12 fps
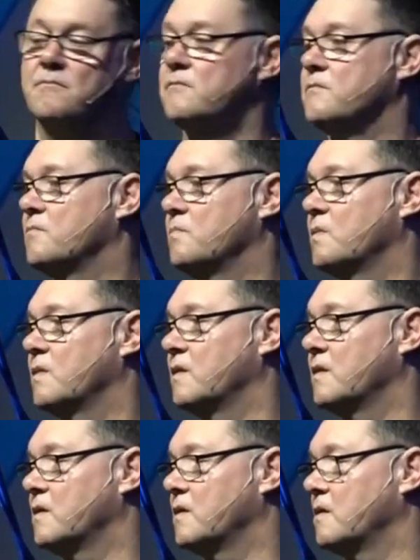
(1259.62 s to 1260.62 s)

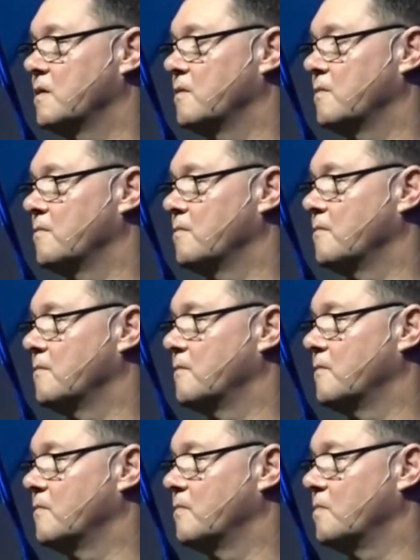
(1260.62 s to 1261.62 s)

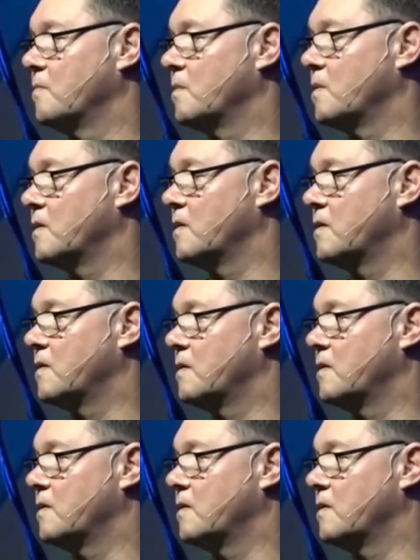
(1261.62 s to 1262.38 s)
[no speech]